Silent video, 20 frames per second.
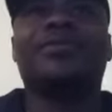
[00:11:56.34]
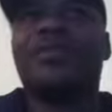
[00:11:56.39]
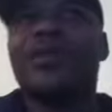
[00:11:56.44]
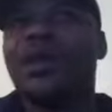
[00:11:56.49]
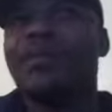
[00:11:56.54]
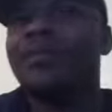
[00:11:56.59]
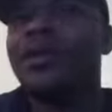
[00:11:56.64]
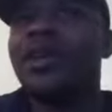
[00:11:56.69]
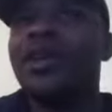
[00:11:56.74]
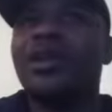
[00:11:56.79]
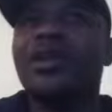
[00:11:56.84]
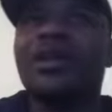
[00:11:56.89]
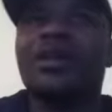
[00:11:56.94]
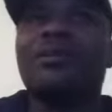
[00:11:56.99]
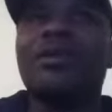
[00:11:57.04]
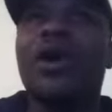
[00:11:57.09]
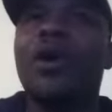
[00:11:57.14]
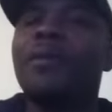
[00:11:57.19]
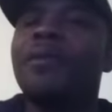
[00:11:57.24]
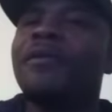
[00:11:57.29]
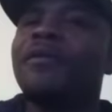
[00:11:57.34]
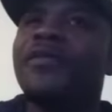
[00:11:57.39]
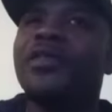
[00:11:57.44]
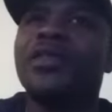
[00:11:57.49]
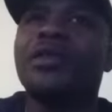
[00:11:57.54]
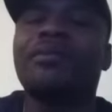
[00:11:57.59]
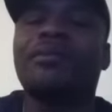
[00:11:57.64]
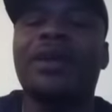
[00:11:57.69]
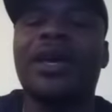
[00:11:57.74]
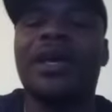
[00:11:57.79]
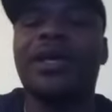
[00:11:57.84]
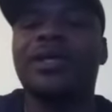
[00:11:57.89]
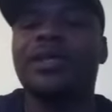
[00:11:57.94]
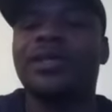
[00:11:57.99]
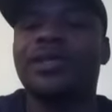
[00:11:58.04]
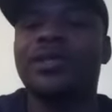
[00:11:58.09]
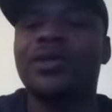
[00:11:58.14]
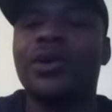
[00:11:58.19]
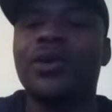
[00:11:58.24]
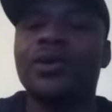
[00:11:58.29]
I mean, I'm hoping for the
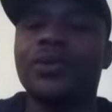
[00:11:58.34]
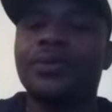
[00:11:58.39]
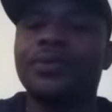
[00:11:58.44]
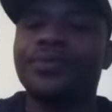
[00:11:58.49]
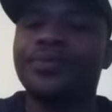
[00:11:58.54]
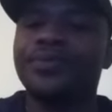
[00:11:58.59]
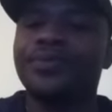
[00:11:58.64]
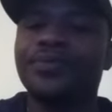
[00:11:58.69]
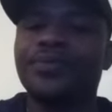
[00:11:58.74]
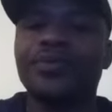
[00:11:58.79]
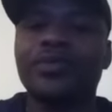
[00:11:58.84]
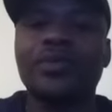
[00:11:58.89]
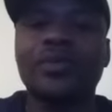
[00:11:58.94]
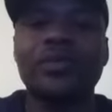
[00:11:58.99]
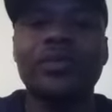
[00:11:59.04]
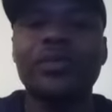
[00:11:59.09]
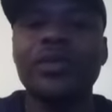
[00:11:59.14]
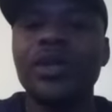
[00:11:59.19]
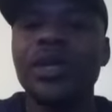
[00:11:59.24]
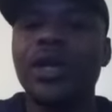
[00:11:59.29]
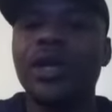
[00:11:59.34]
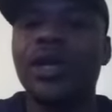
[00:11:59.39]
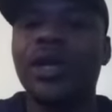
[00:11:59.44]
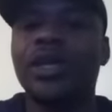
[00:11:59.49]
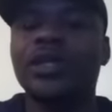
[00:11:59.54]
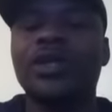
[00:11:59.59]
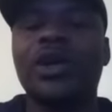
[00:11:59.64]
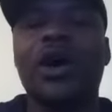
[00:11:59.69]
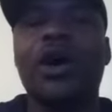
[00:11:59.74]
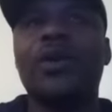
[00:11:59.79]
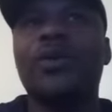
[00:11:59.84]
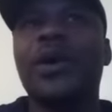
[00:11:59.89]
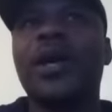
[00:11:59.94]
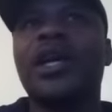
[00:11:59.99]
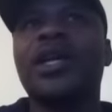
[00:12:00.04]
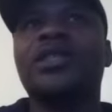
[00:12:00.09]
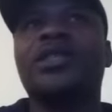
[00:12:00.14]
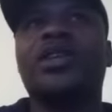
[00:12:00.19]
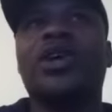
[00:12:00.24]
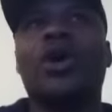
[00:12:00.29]
best. So, as
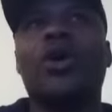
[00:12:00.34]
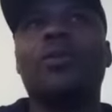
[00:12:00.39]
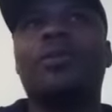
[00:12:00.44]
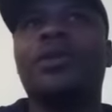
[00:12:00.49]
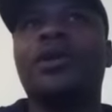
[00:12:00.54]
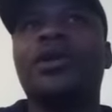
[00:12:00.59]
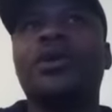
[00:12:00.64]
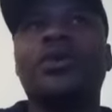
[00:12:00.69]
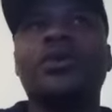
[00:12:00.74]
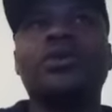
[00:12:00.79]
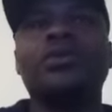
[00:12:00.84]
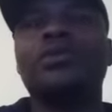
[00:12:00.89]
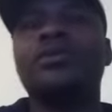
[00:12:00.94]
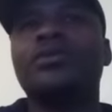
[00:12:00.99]
always, go blue.